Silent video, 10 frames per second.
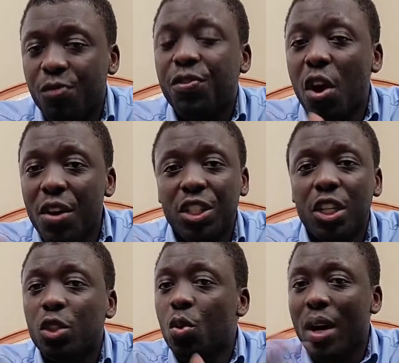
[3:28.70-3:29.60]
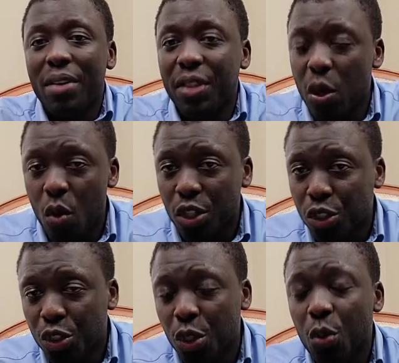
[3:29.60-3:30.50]
flourish and do whatever they want to
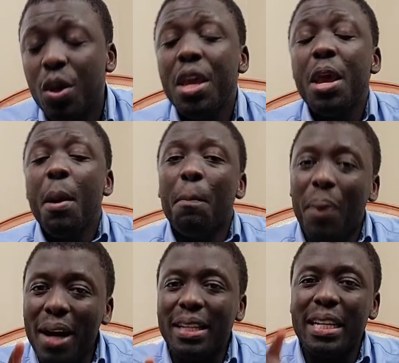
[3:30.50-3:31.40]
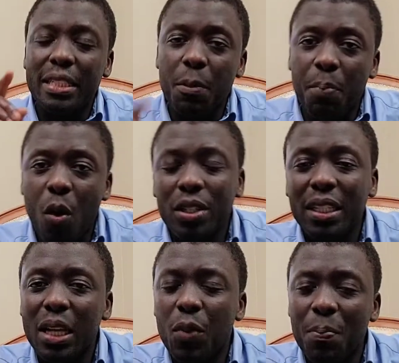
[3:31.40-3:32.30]
do. But it is
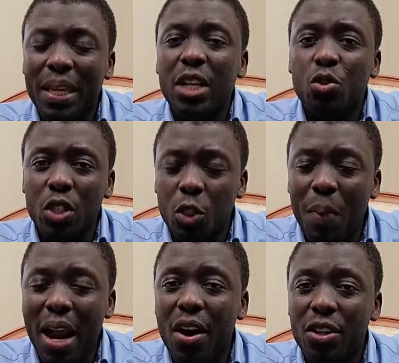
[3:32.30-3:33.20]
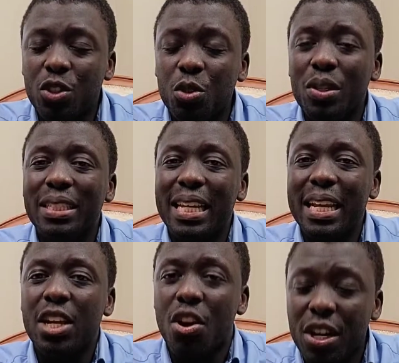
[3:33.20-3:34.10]
important that we begin to inspire our students and
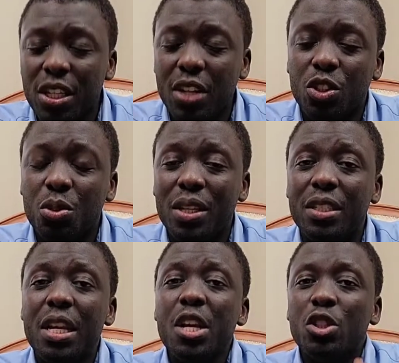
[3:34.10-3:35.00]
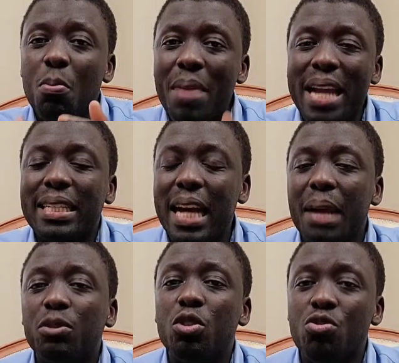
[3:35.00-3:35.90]
encourage our students to make
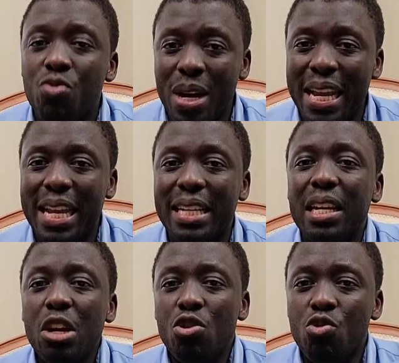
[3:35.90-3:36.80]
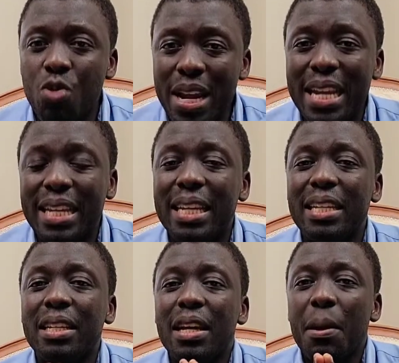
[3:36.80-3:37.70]
time to read.
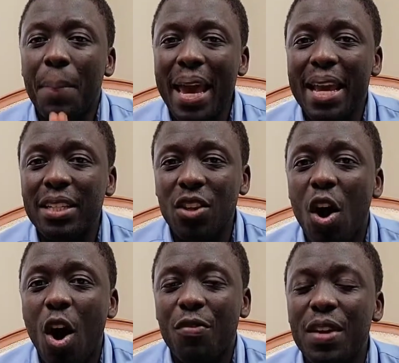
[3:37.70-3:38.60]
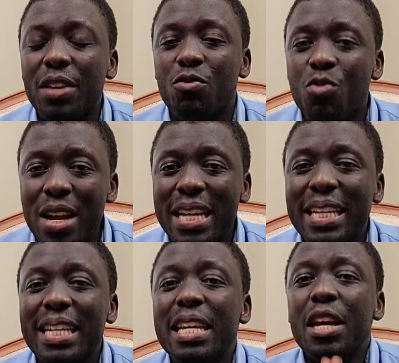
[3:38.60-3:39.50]
Reading pays off.
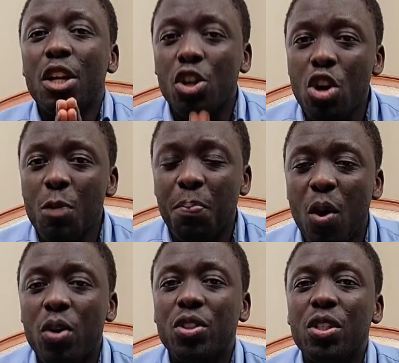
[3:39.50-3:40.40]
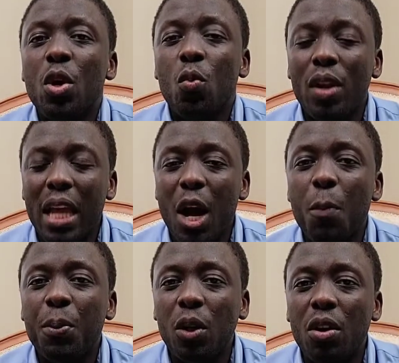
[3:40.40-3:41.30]
Reading good books will
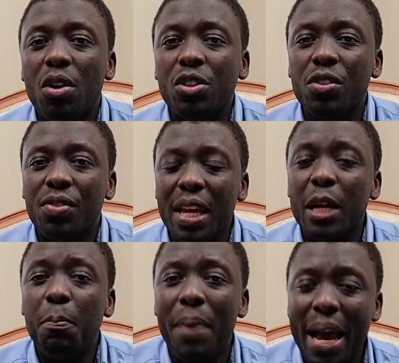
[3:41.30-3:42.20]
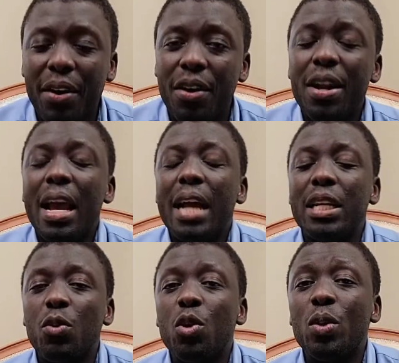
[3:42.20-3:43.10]
help you learn to think better, and
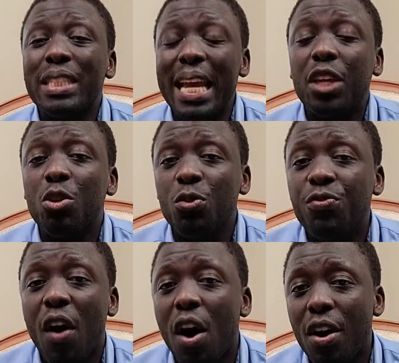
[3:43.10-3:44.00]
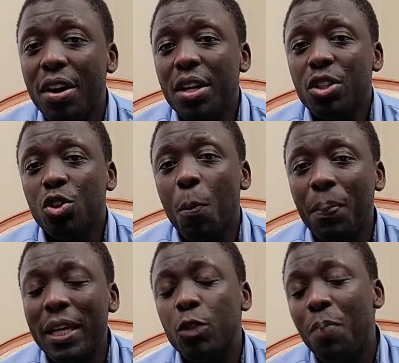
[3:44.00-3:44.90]
it will take you far. So
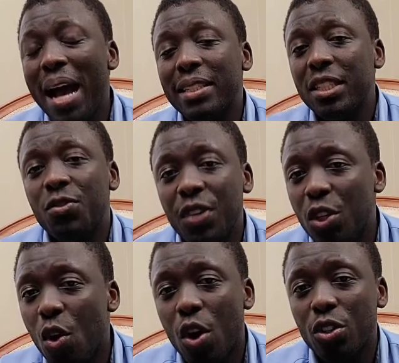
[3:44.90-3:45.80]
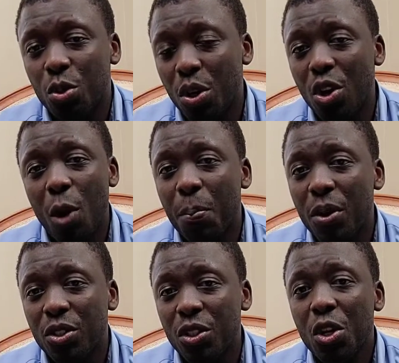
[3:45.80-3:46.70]
please pass this video on to a young
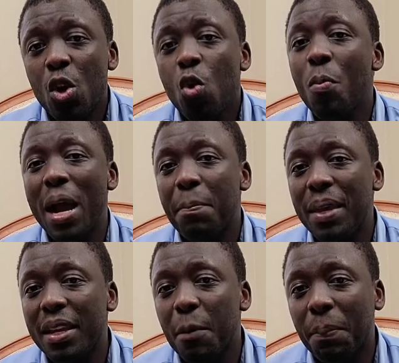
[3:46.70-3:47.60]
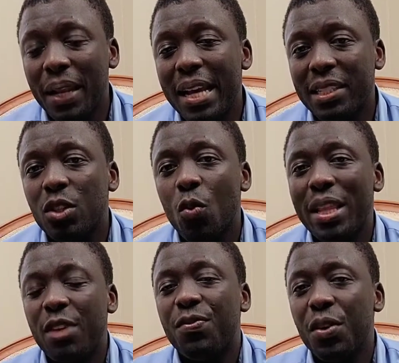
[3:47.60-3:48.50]
person who might be in a place where
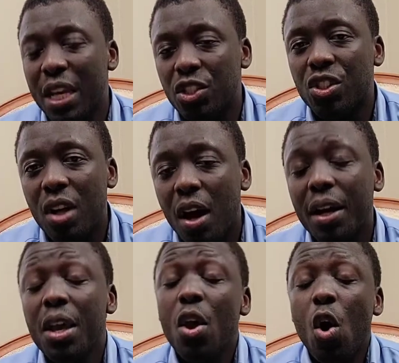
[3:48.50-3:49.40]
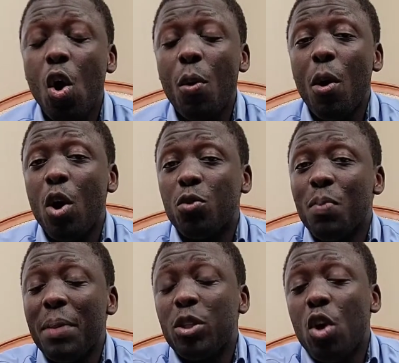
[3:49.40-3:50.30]
they feel they're stuck. Or
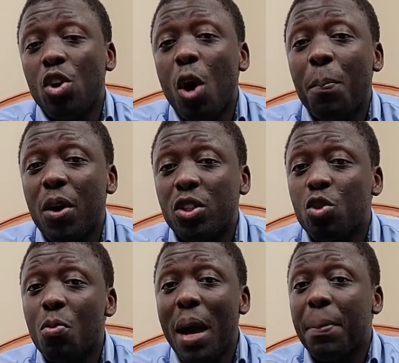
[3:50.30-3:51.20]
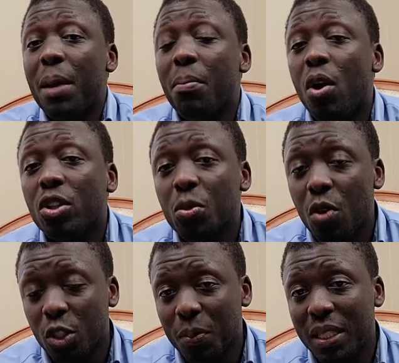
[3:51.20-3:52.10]
maybe to a young person who might be in
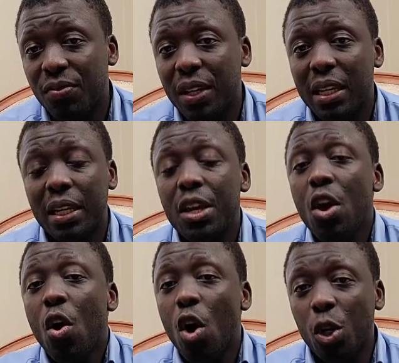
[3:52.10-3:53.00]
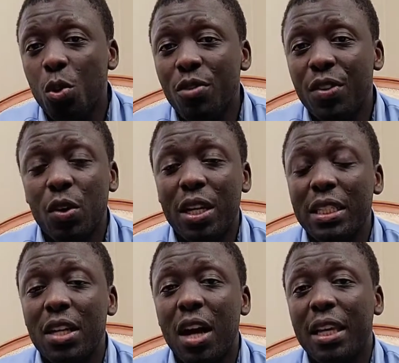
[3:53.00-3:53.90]
Baltimore specifically, or Louisville,
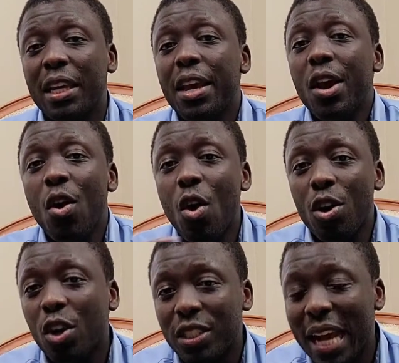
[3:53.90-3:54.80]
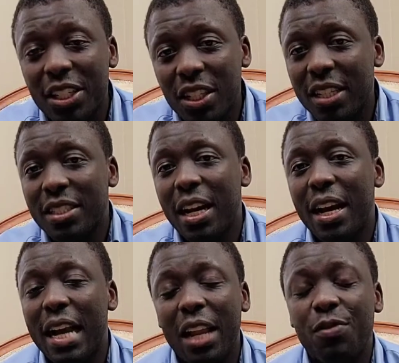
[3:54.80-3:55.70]
Kentucky, or Los Angeles,
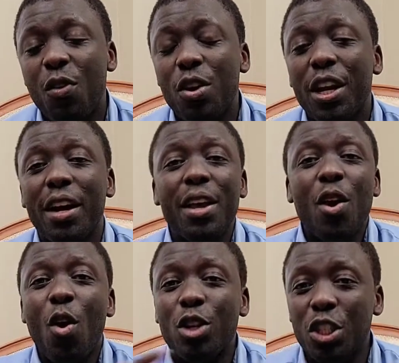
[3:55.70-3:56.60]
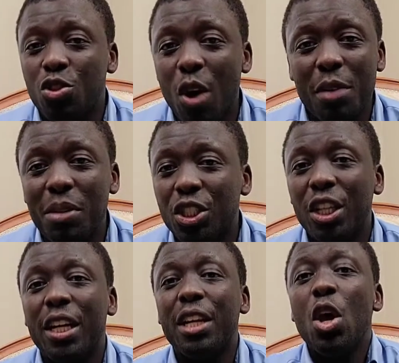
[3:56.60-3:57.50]
California, or Detroit,
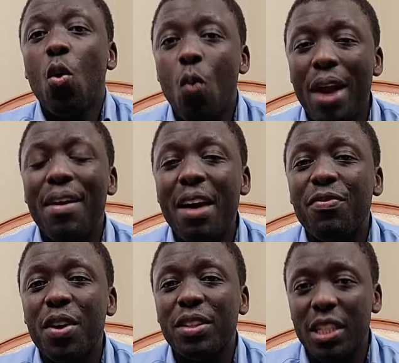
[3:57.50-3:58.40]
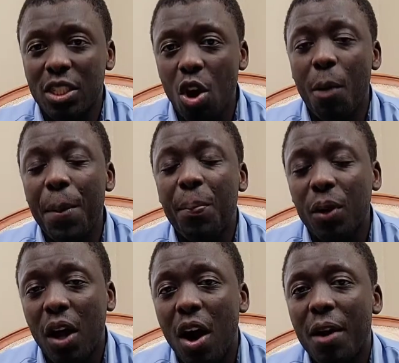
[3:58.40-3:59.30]
Michigan. Wherever these young people
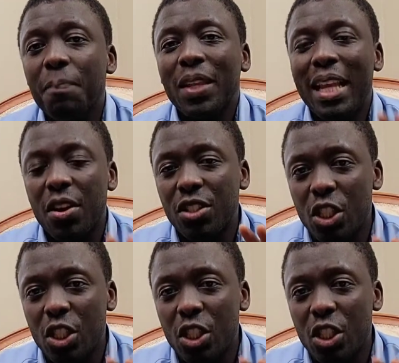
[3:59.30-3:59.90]
are, let us